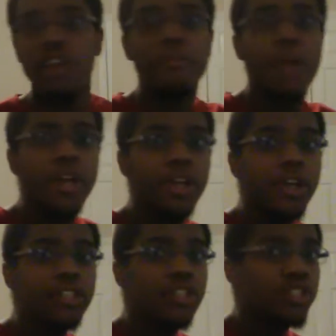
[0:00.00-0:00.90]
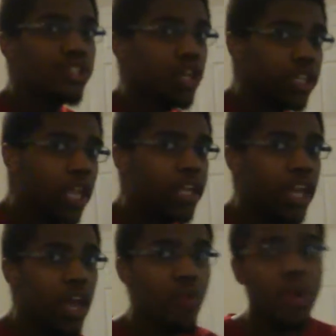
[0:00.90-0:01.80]
If Monarchs shut that
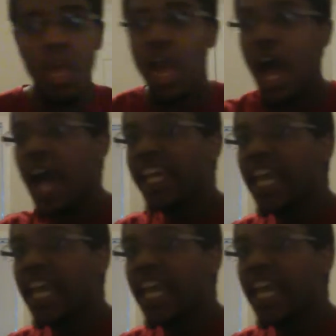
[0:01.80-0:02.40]
down, I